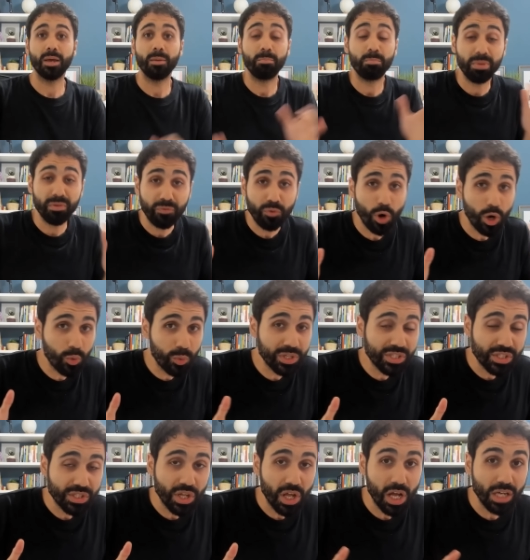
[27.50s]
Before we
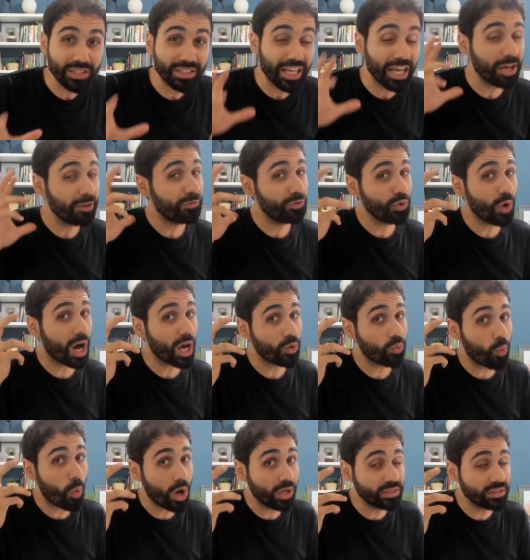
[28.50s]
start, if you are
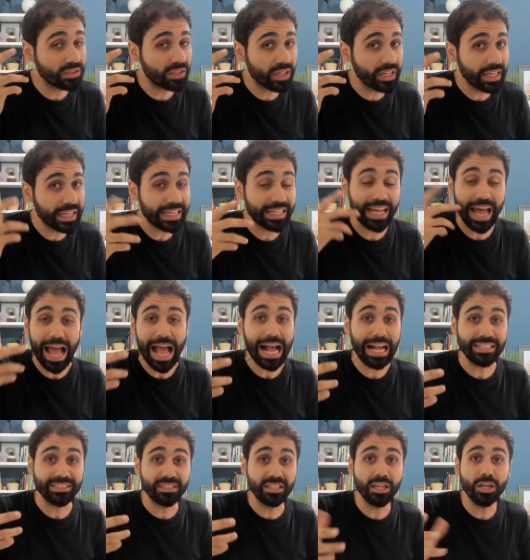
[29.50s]
wondering and
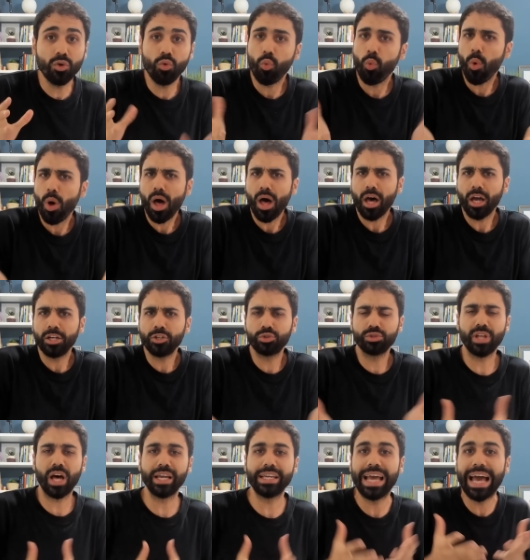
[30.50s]
asking why
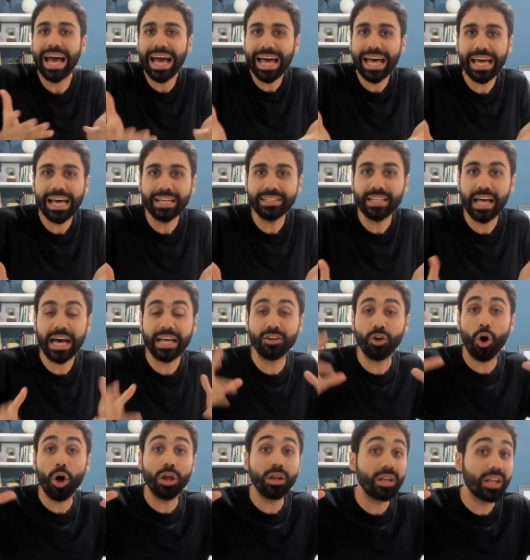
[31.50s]
should I add an
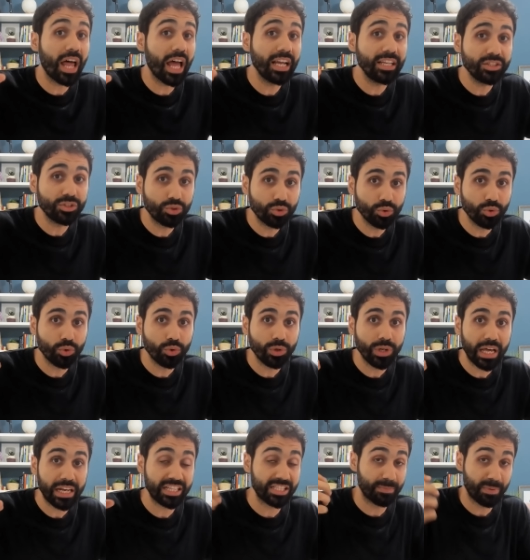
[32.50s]
online
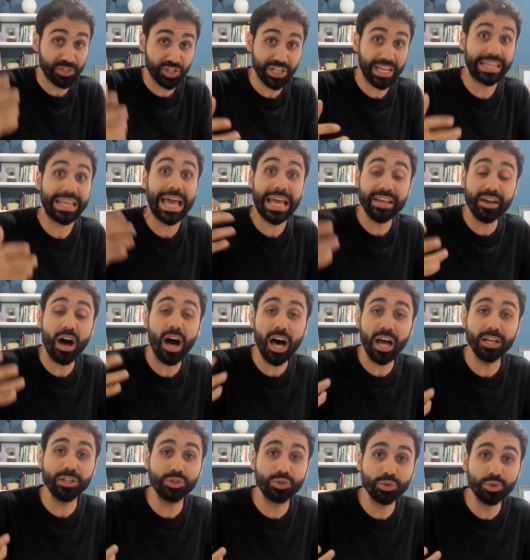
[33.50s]
tool and especially an
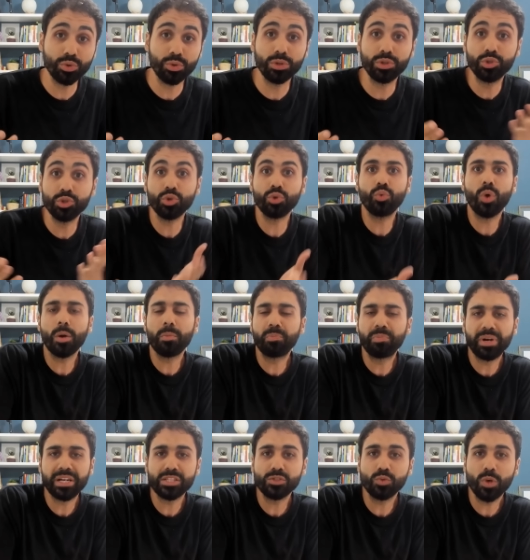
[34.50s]
AI tool to your
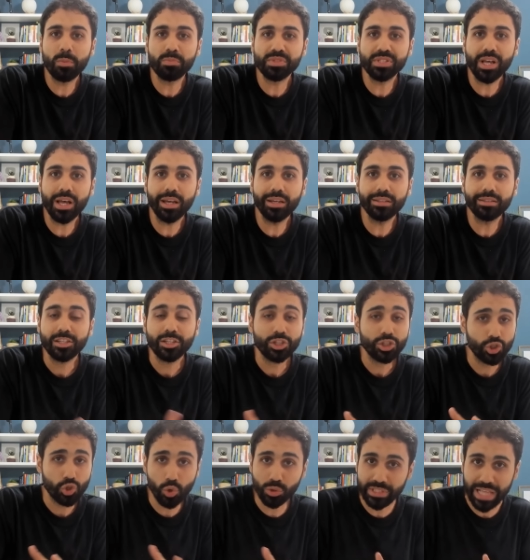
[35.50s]
WordPress website,
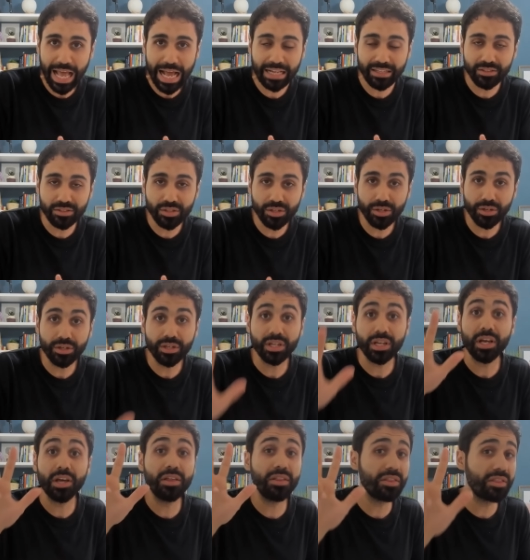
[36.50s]
short answer
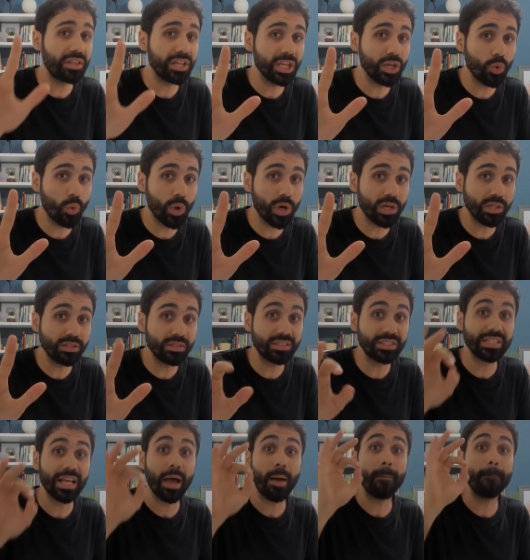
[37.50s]
in three
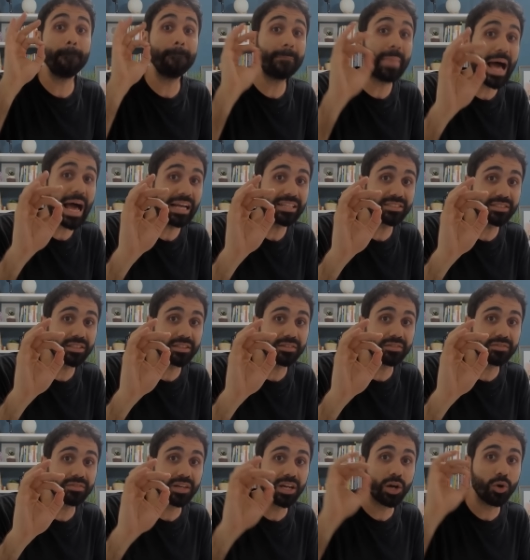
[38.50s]
words,
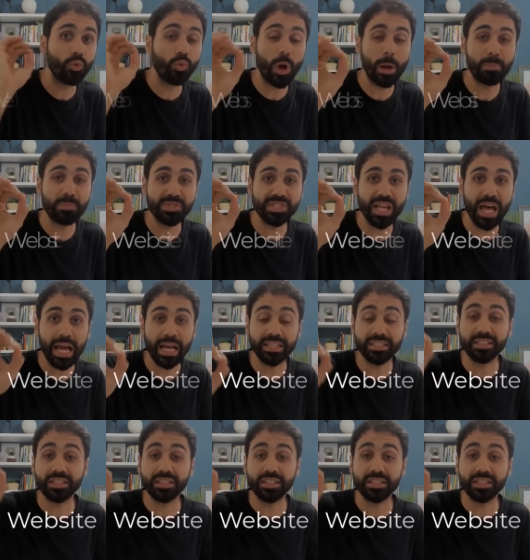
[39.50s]
massive website